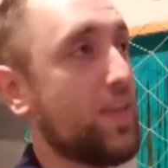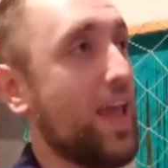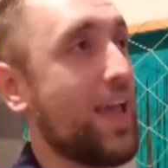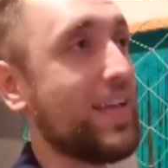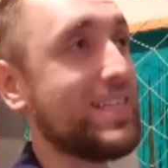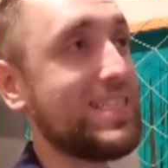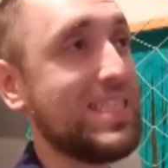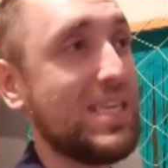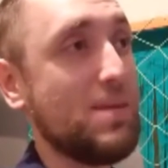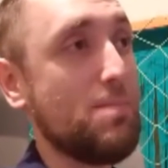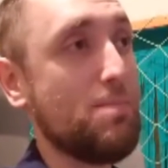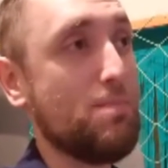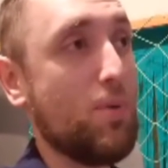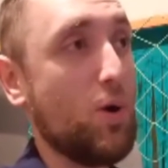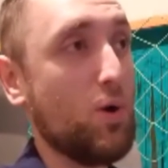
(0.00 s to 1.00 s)
tag
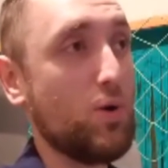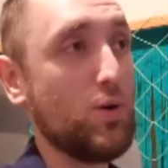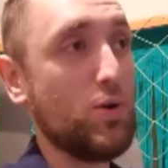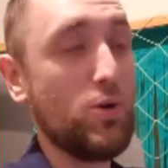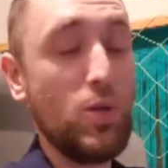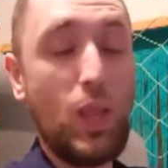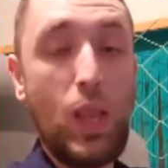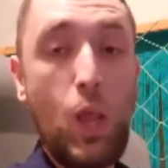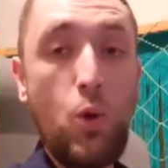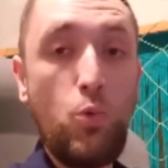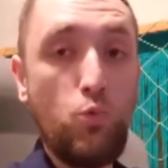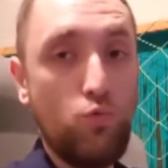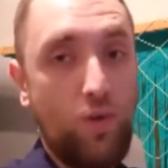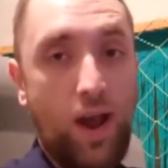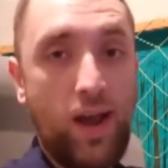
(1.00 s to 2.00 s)
team partner
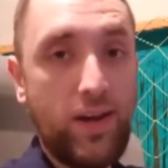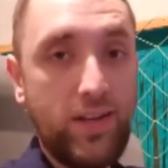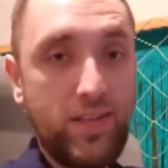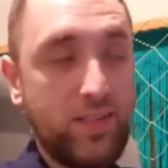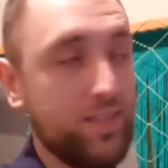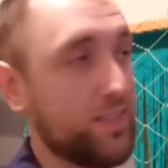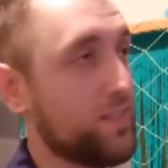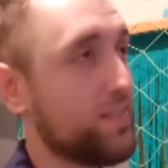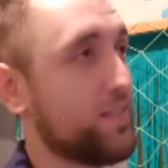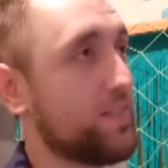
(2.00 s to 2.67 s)
Lowrider.